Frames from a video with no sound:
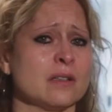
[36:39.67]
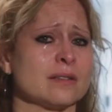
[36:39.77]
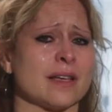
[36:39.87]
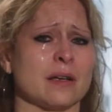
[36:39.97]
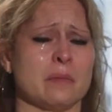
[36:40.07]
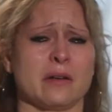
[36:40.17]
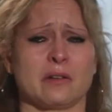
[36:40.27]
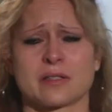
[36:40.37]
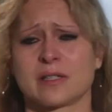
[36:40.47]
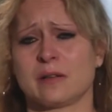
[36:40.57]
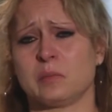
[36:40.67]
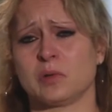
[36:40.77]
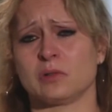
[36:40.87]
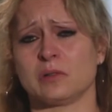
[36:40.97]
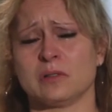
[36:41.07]
set a better
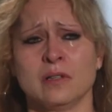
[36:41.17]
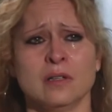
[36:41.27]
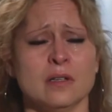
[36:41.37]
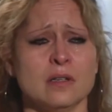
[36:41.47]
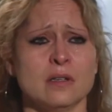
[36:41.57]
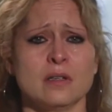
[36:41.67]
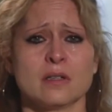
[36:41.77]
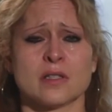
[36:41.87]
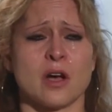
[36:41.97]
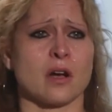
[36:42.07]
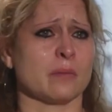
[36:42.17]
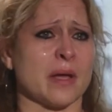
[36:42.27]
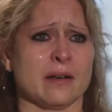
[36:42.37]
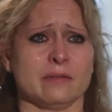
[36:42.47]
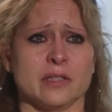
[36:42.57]
example or talk them
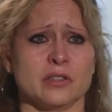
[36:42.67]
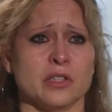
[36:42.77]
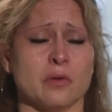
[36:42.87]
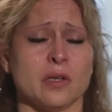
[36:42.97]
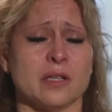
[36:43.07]
out of it, you know?